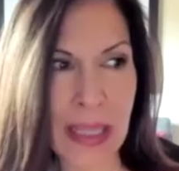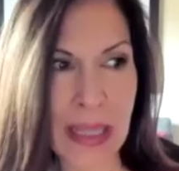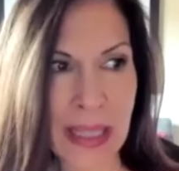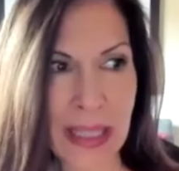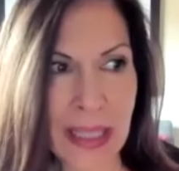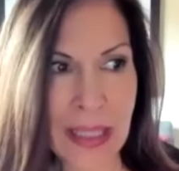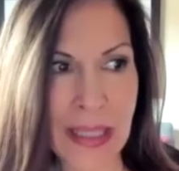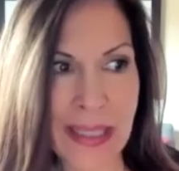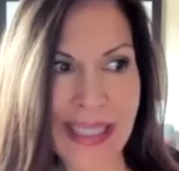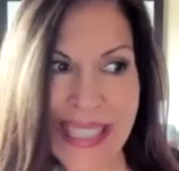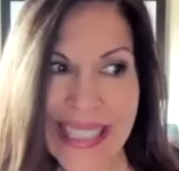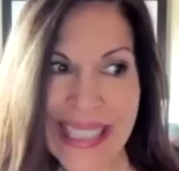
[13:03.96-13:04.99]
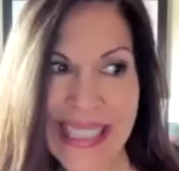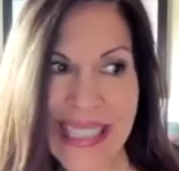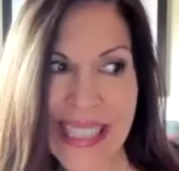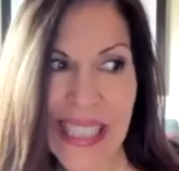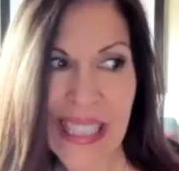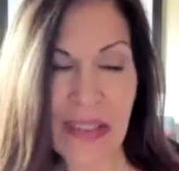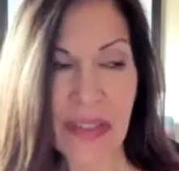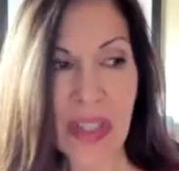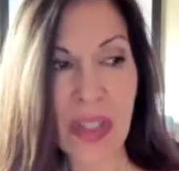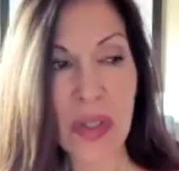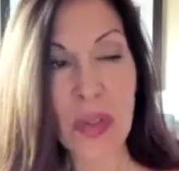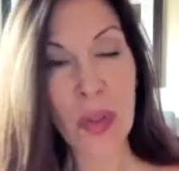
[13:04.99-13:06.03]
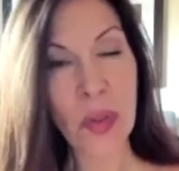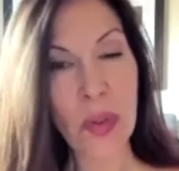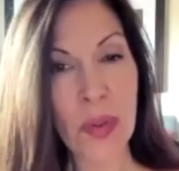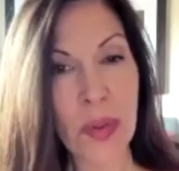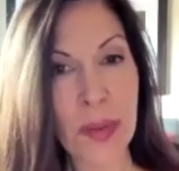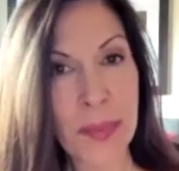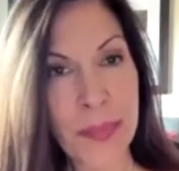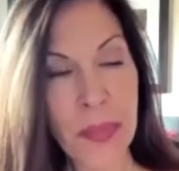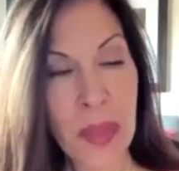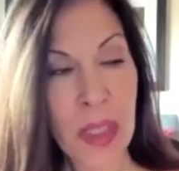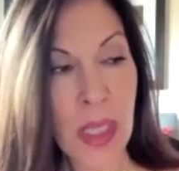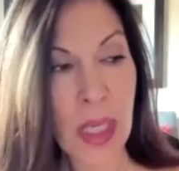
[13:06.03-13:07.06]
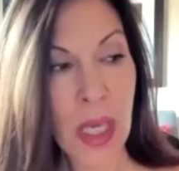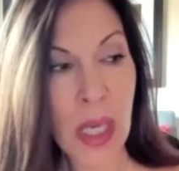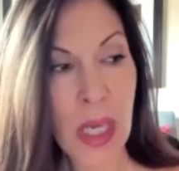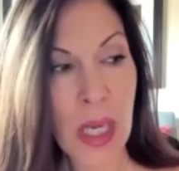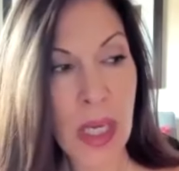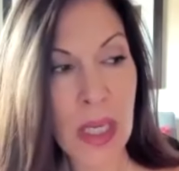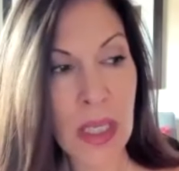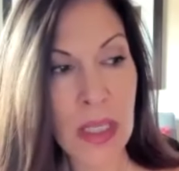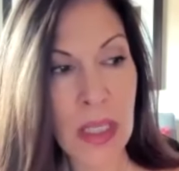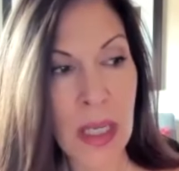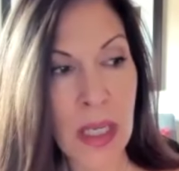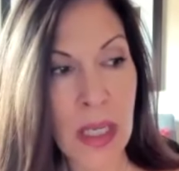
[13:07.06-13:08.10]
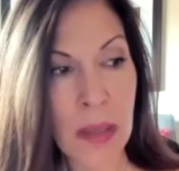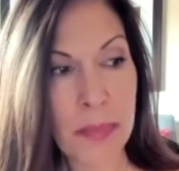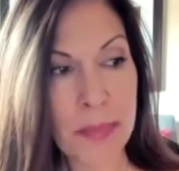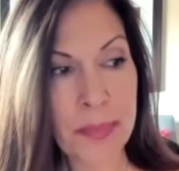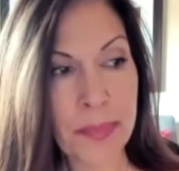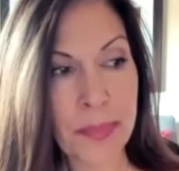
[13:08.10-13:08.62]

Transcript: I think, seven years old. And um,